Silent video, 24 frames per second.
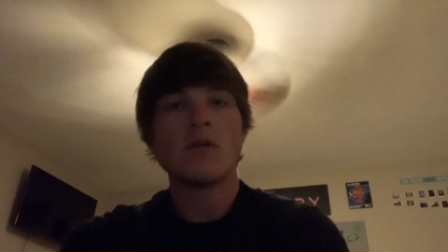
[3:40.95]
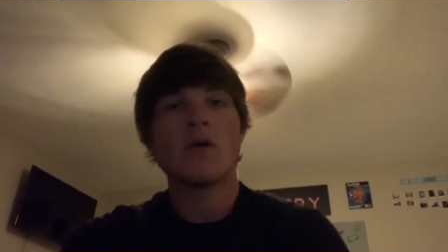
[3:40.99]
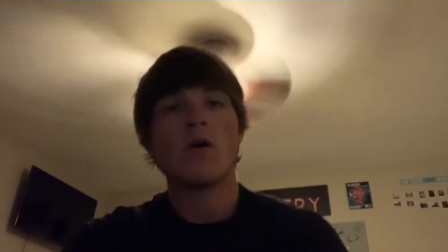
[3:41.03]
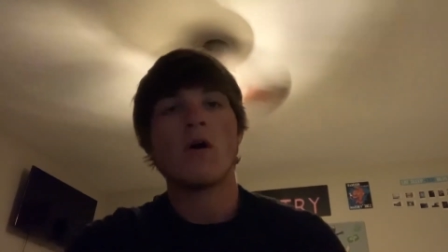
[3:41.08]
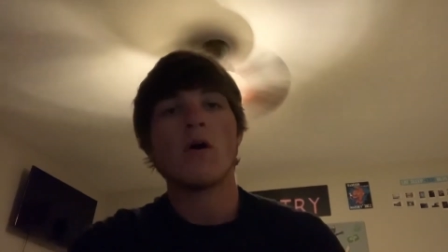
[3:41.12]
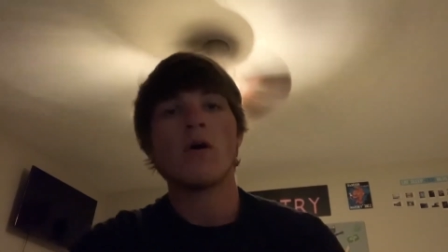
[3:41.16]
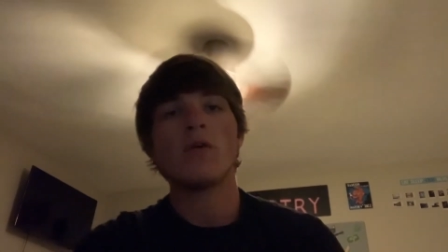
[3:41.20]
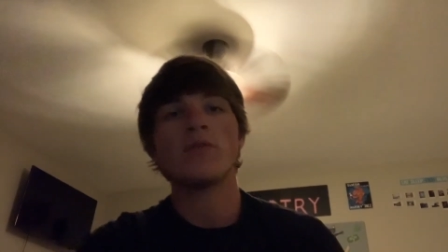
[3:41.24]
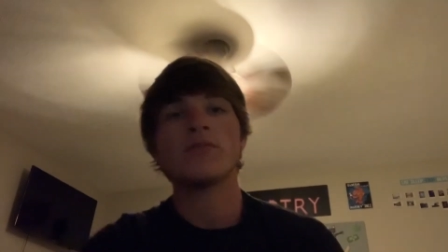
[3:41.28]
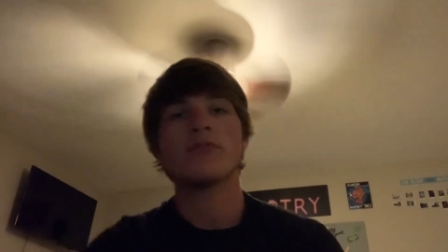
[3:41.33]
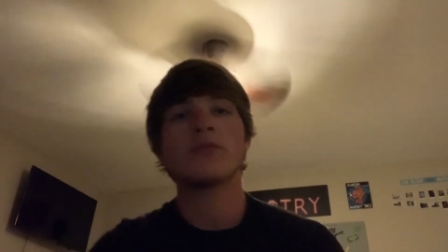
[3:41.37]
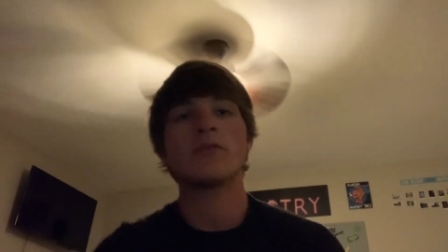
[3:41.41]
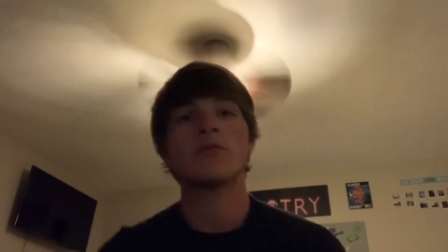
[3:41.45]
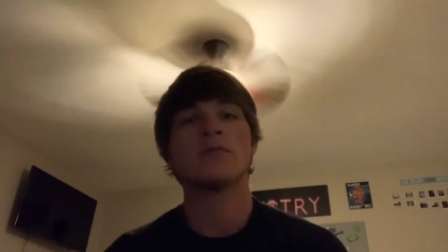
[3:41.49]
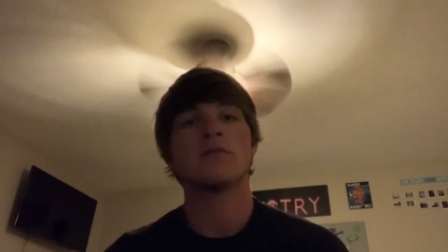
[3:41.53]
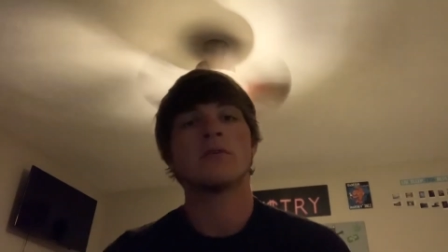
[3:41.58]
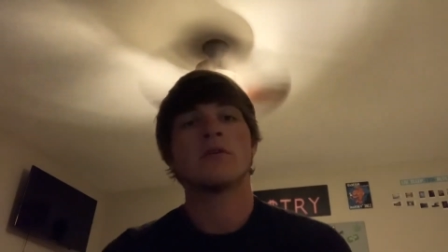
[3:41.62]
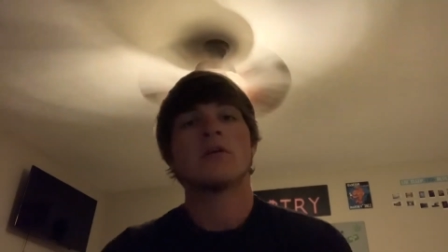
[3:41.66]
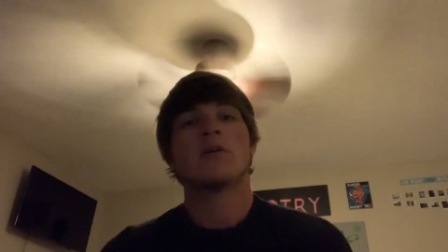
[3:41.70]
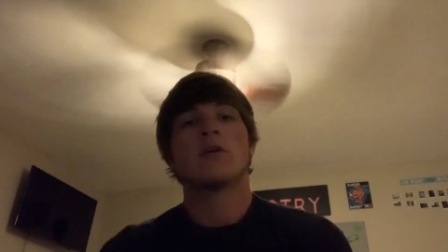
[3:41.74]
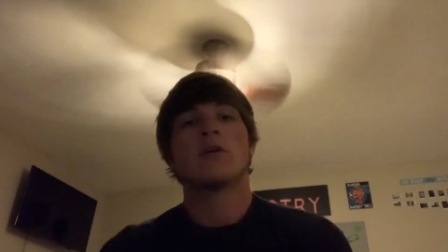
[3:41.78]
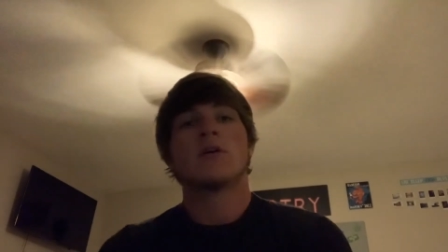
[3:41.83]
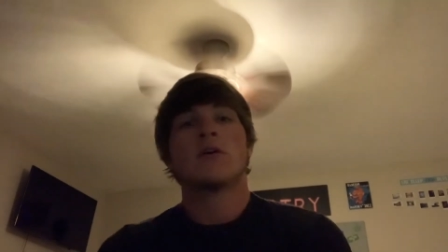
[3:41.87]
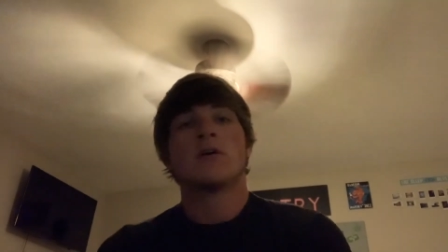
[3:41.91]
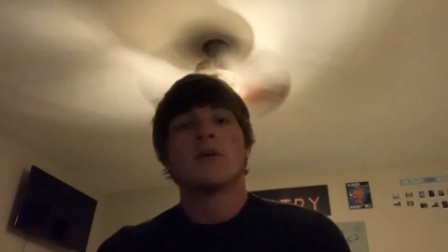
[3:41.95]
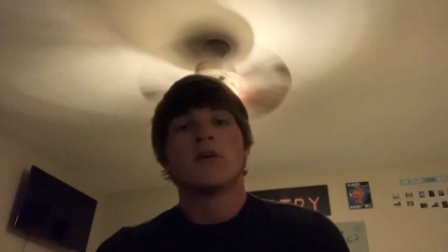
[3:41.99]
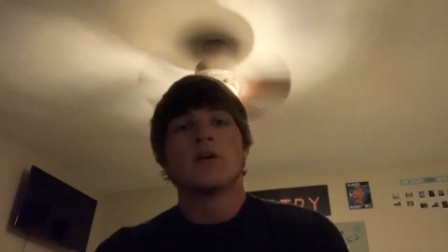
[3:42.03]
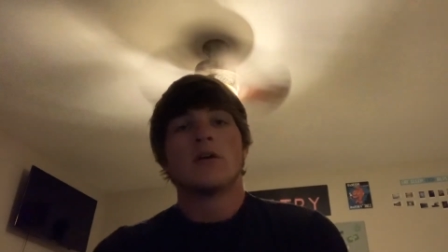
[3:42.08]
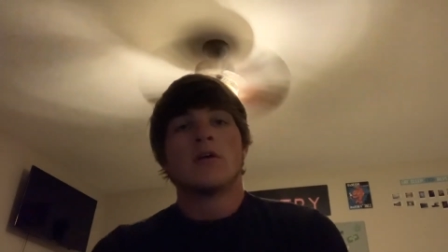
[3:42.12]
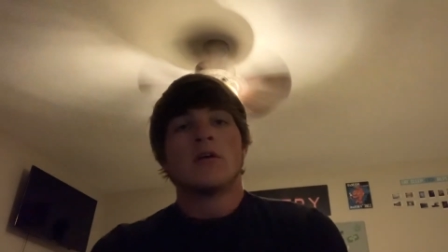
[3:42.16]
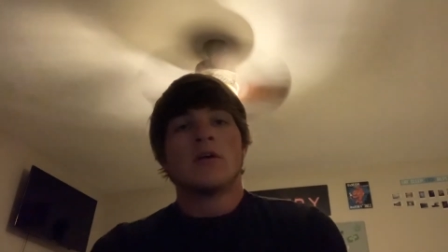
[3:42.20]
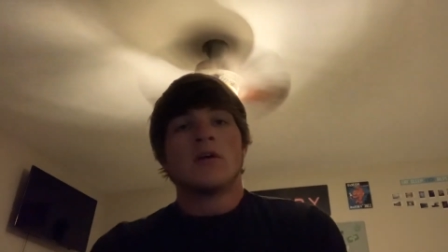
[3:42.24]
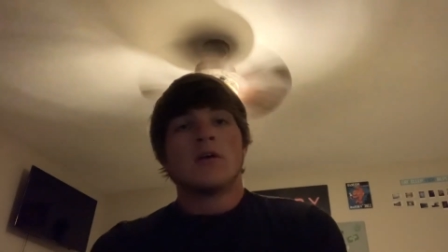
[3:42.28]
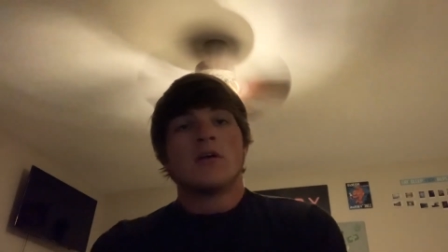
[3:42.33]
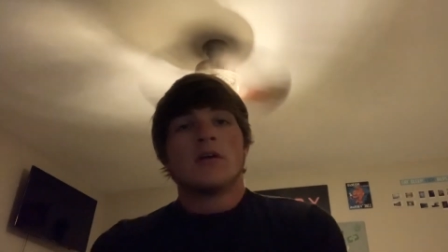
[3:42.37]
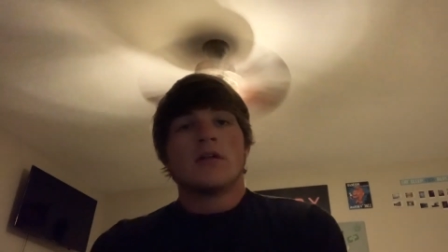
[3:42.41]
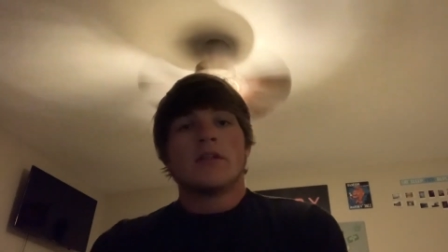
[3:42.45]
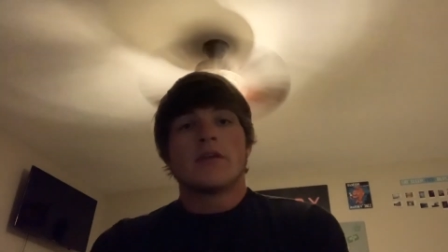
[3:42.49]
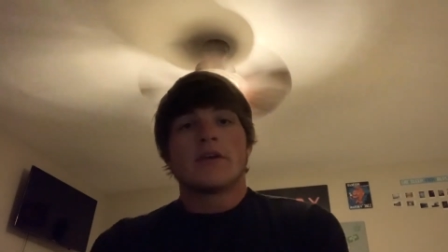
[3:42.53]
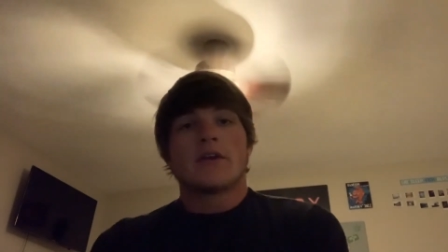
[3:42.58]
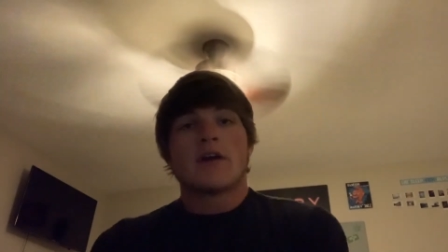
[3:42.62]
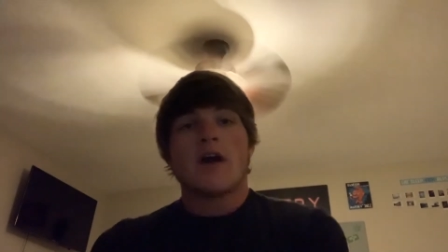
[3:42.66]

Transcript: Also, the